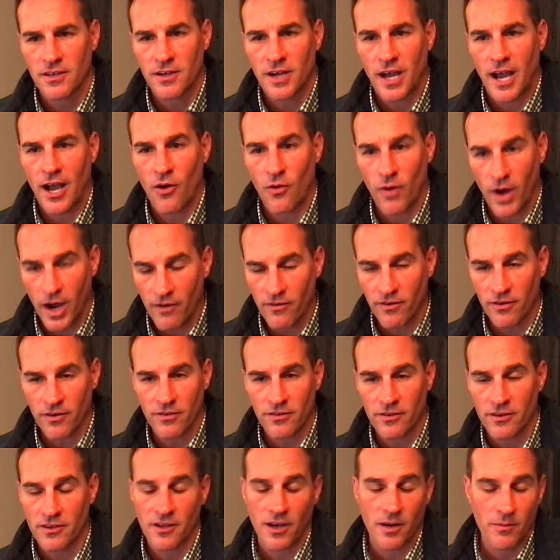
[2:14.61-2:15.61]
However,
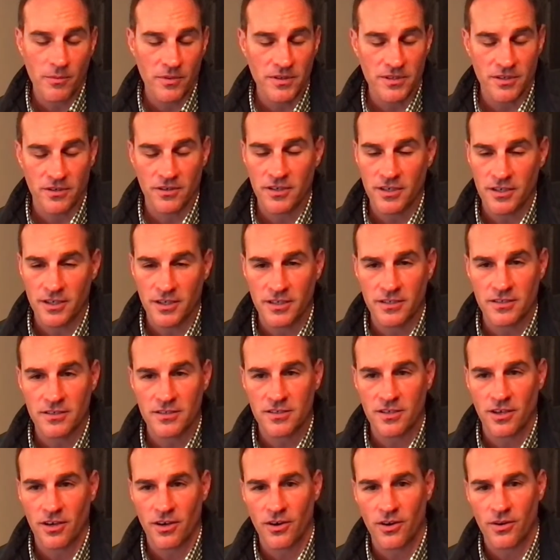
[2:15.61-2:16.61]
the numbers are good,
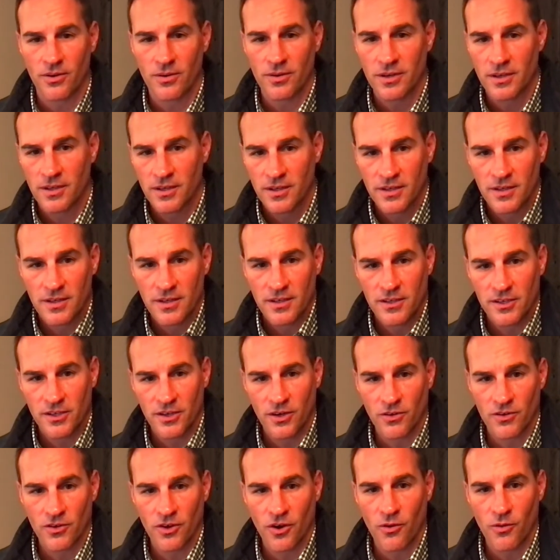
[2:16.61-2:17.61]
so
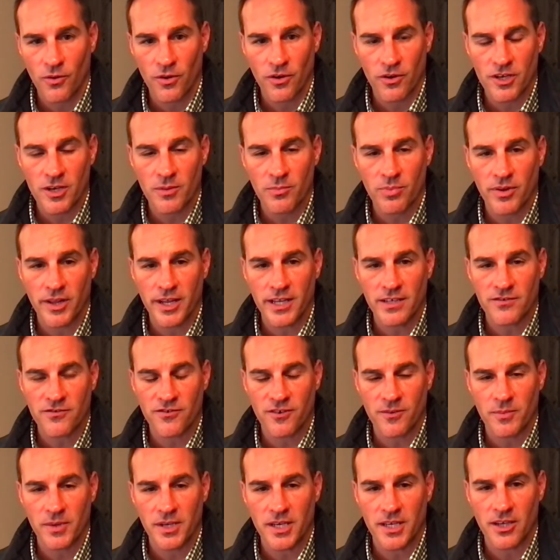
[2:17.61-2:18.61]
no real complaints
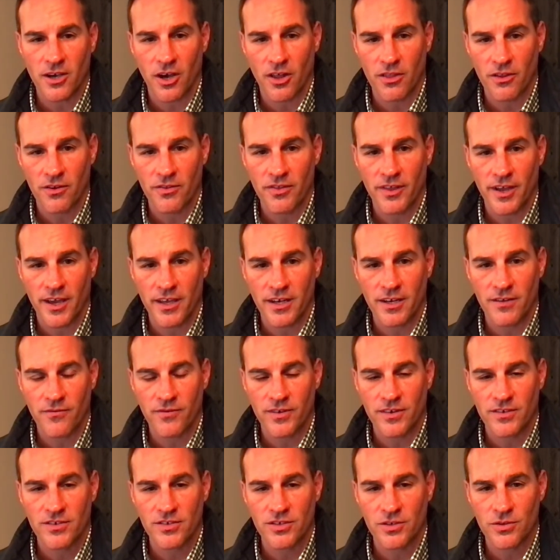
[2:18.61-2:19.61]
from me other than if
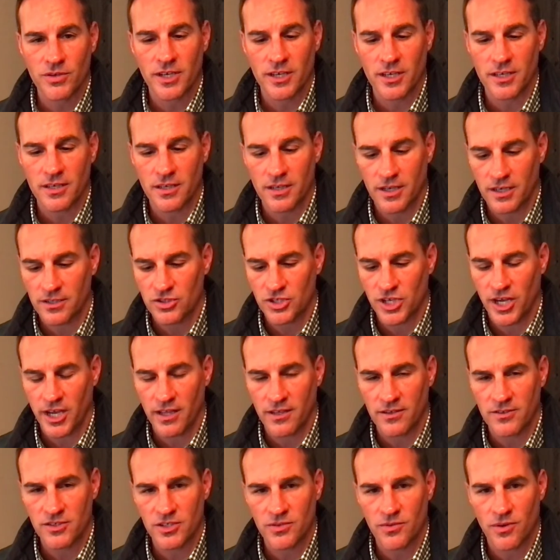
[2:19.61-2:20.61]
we do get a
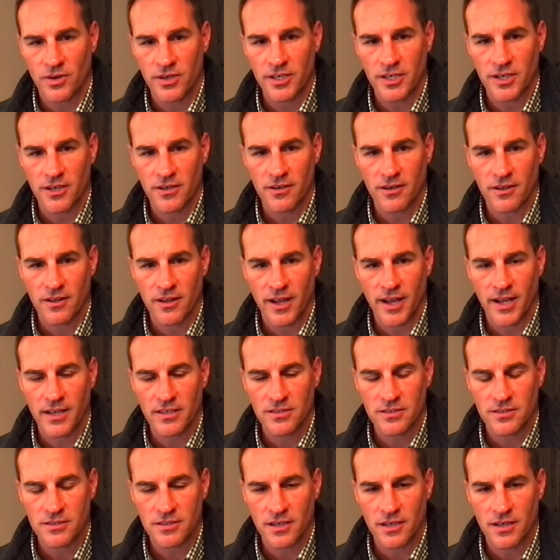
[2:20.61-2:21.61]
challenging one here in the
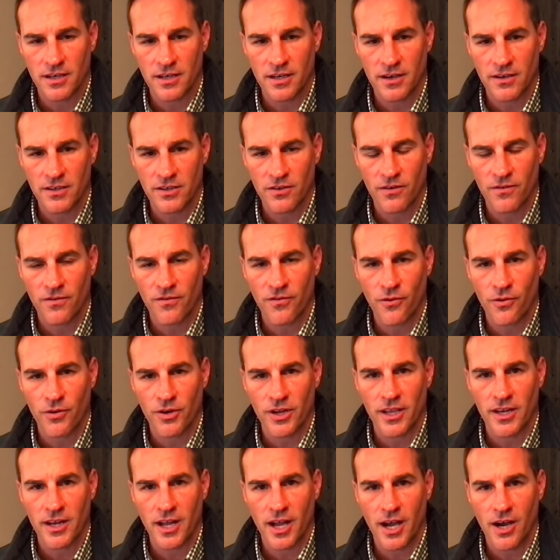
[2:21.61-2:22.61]
last
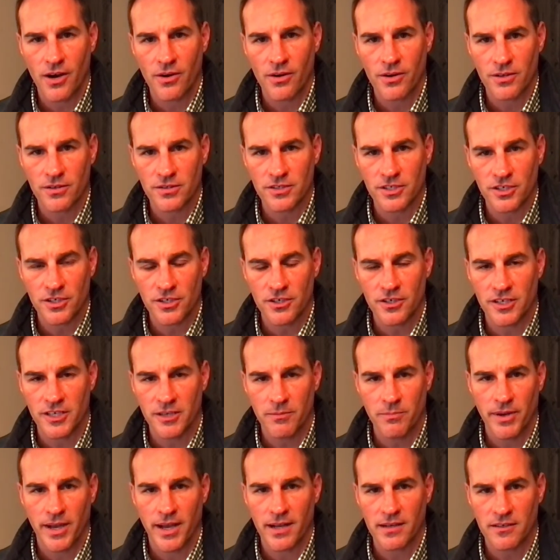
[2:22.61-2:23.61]
48 hours, it could
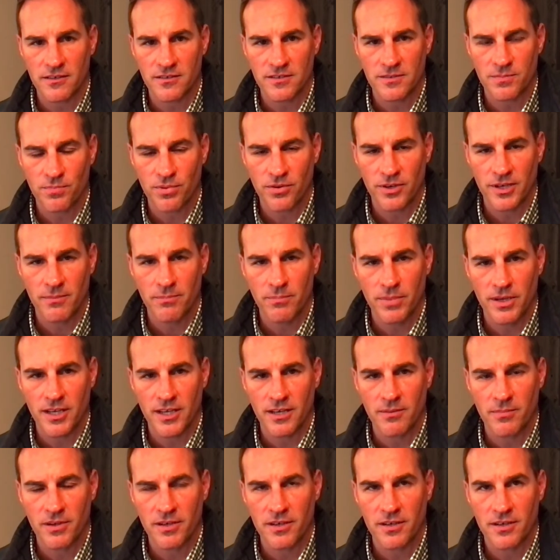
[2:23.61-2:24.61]
impact us pretty
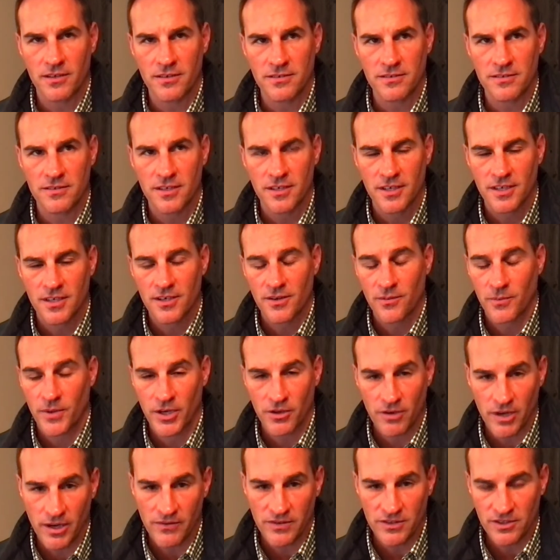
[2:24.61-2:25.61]
big because we
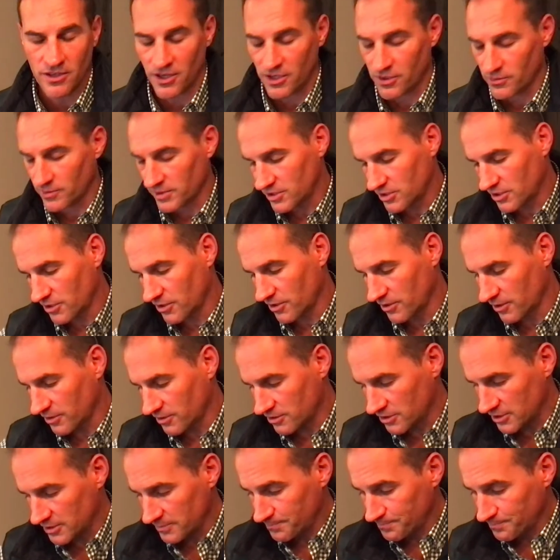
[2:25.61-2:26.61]
don't have a ton of returns.